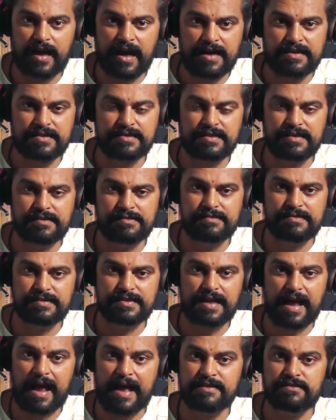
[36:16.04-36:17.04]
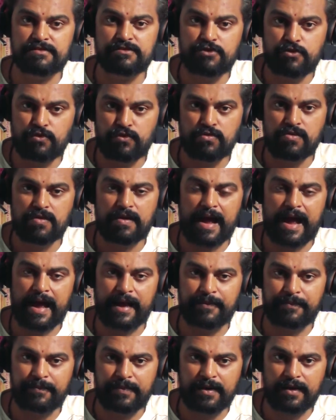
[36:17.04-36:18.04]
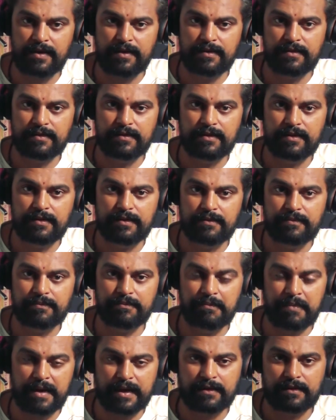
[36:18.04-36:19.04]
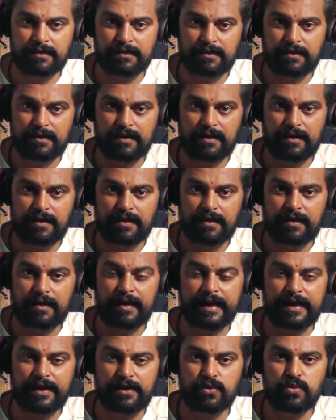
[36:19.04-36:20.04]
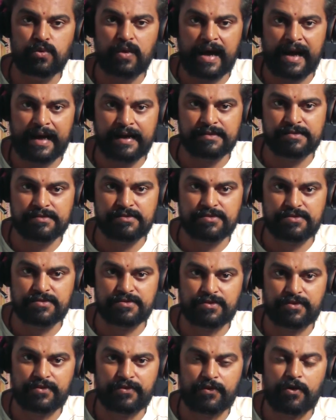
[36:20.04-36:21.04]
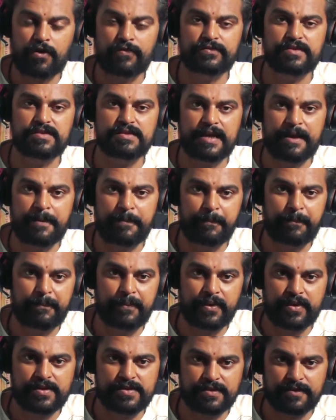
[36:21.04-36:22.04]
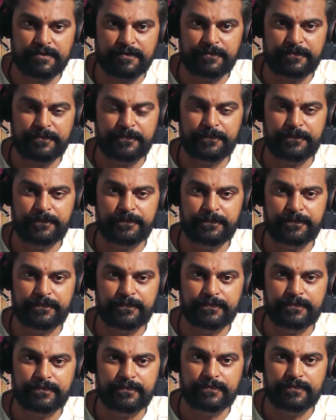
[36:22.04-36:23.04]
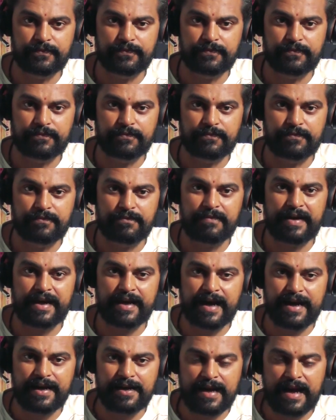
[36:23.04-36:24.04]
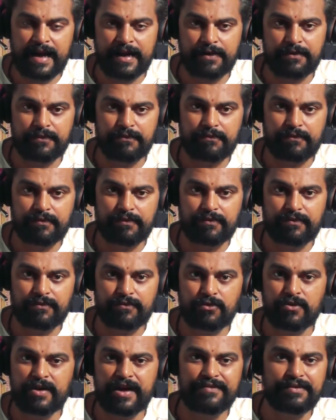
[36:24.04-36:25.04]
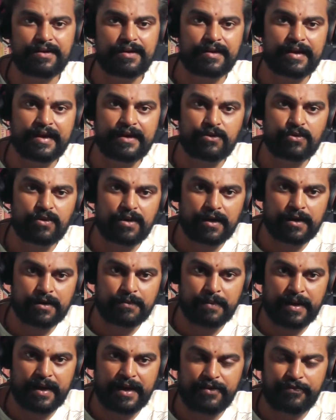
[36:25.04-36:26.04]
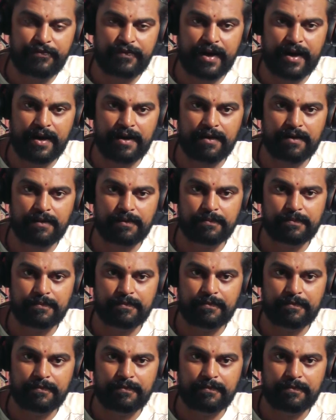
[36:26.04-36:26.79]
ourselves as you and me, but like two hands of the same person. My right hand would never try to hurt my left hand,